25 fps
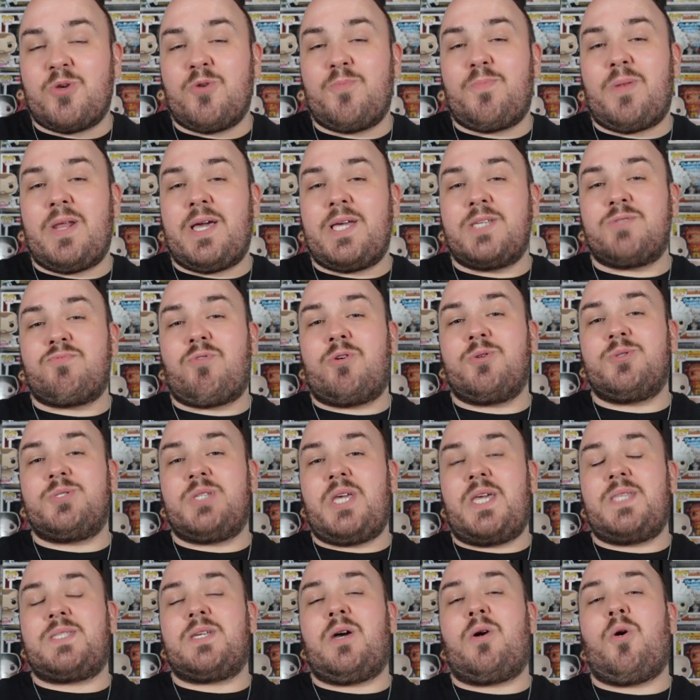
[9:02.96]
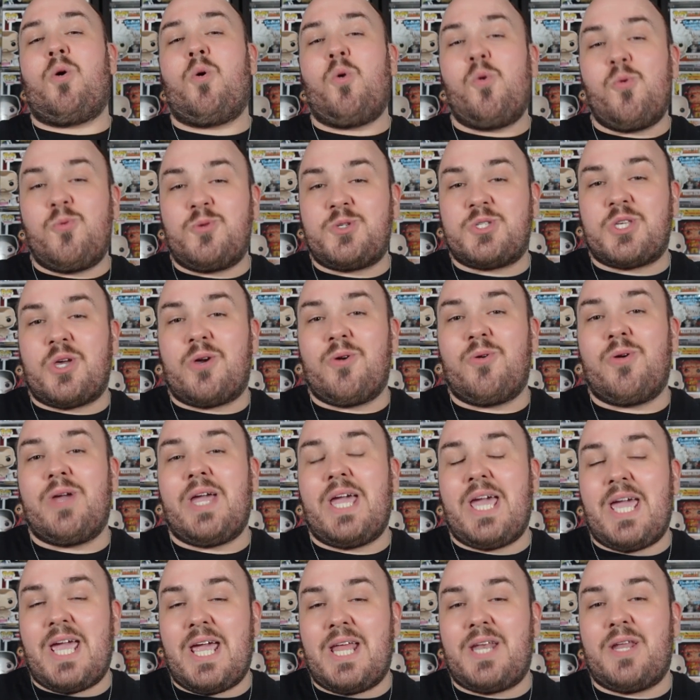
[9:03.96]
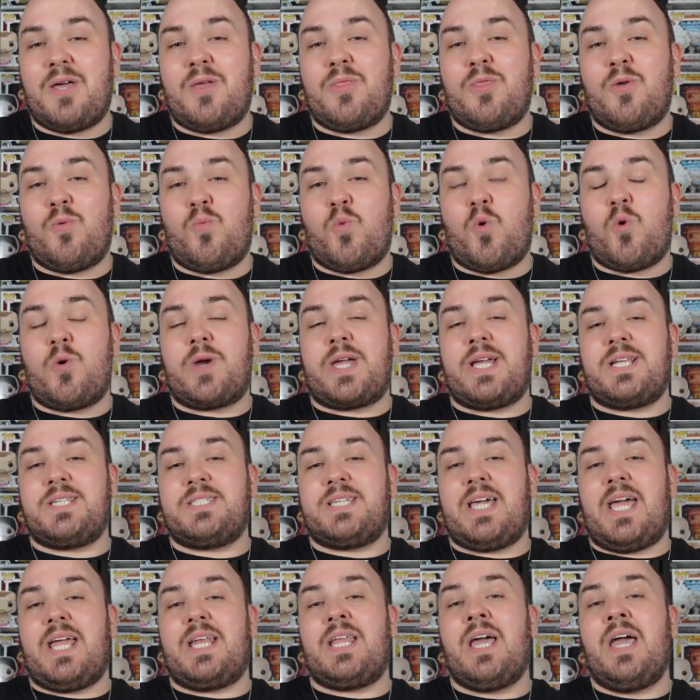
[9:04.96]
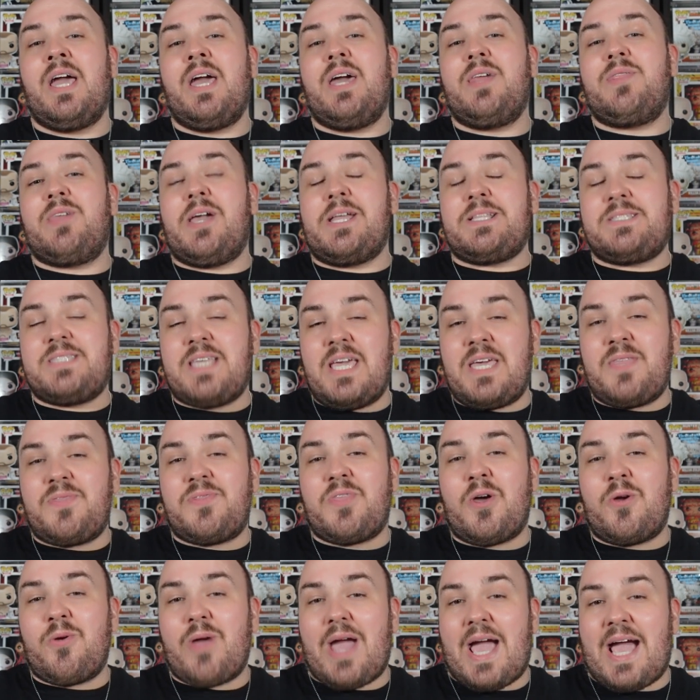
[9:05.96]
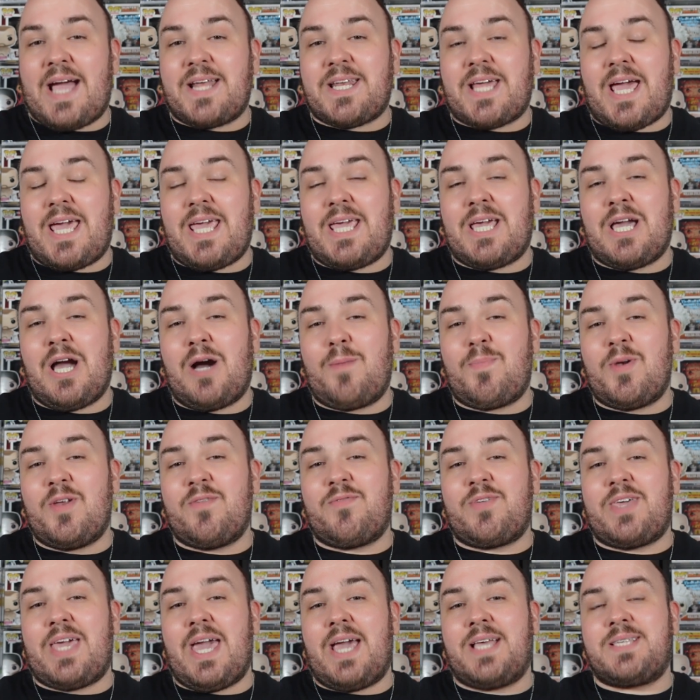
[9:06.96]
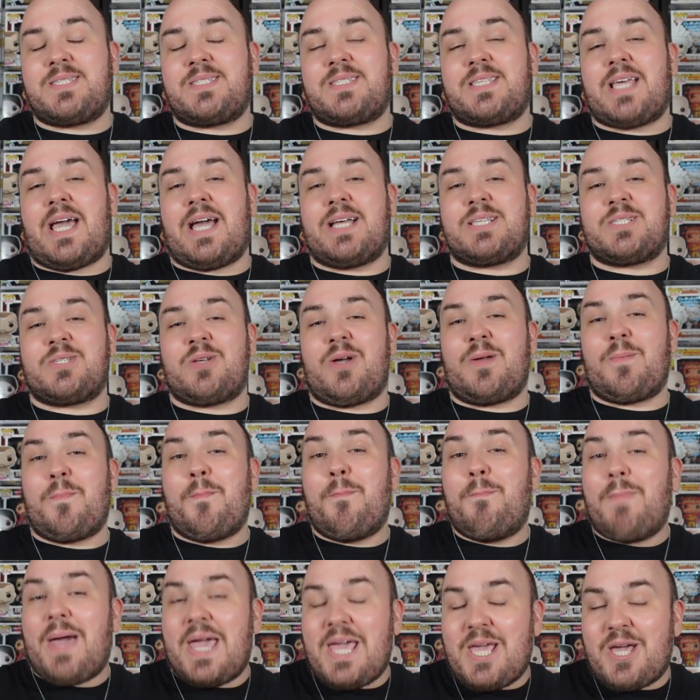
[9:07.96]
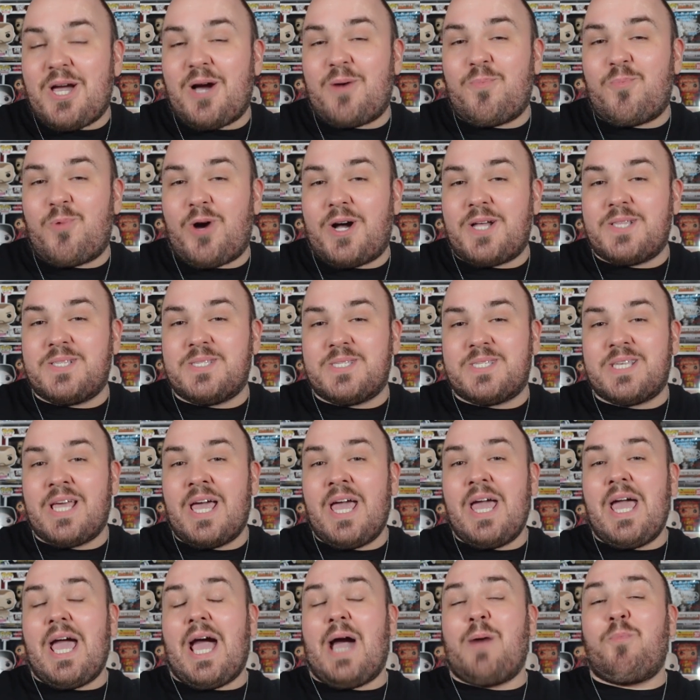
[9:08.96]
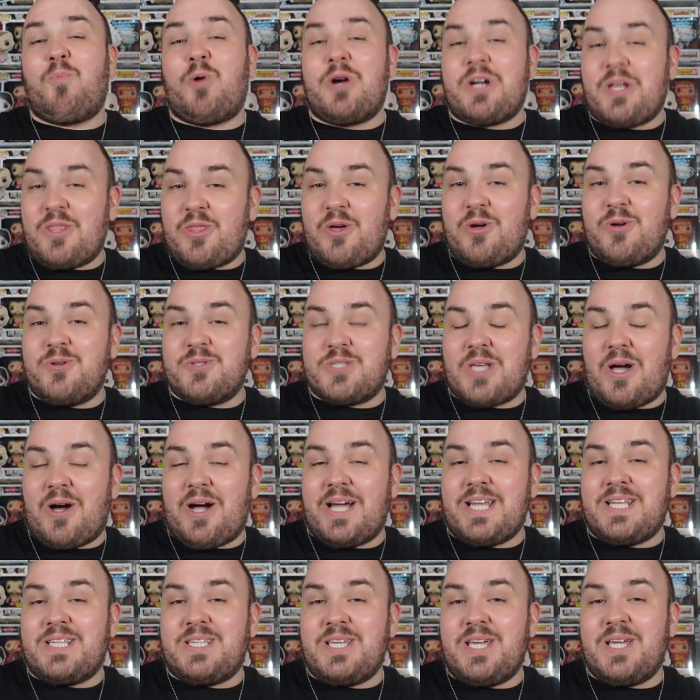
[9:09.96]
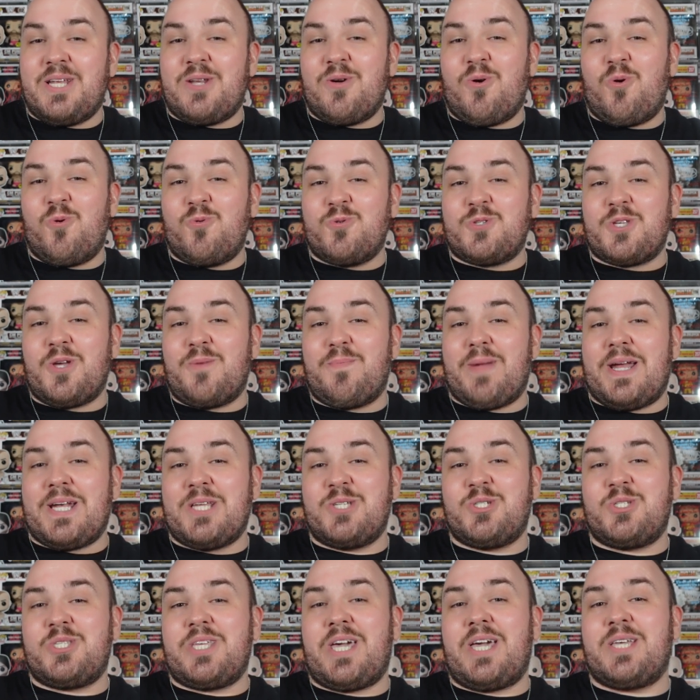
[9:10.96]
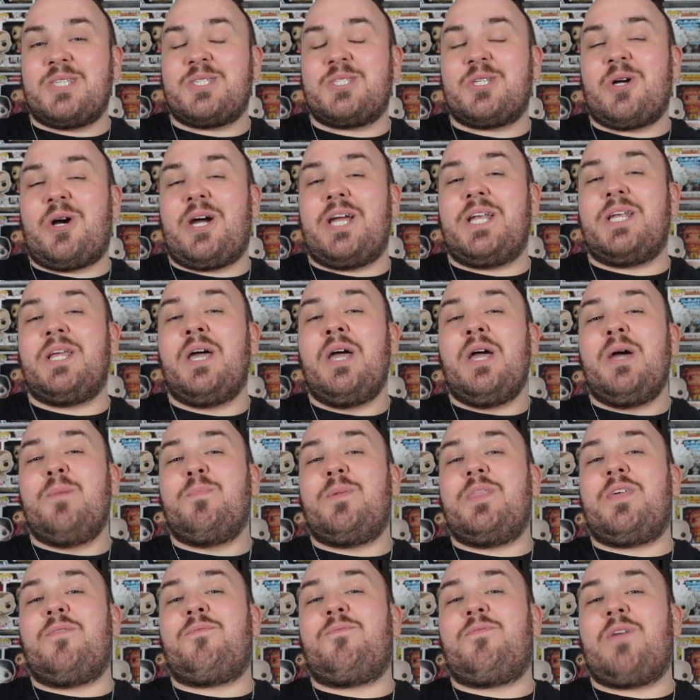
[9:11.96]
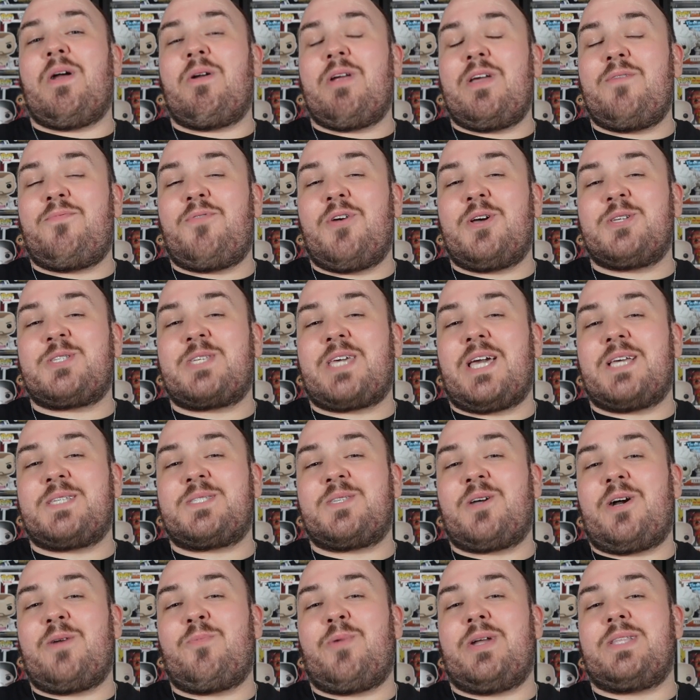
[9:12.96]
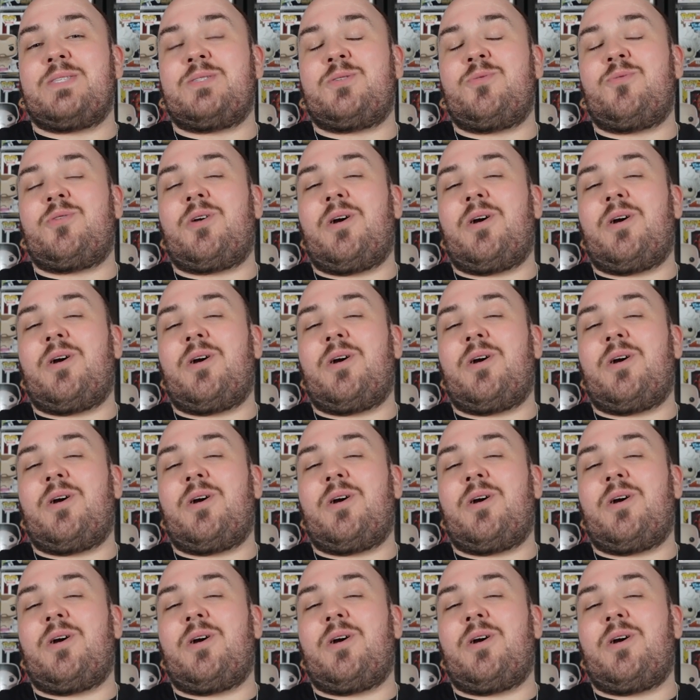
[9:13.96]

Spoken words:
who plays Rosita, also in The Walking Dead. They did, though, add a couple of guests as like makeup ones, and one of those I did also manage to get signed. But the very first guest I went to,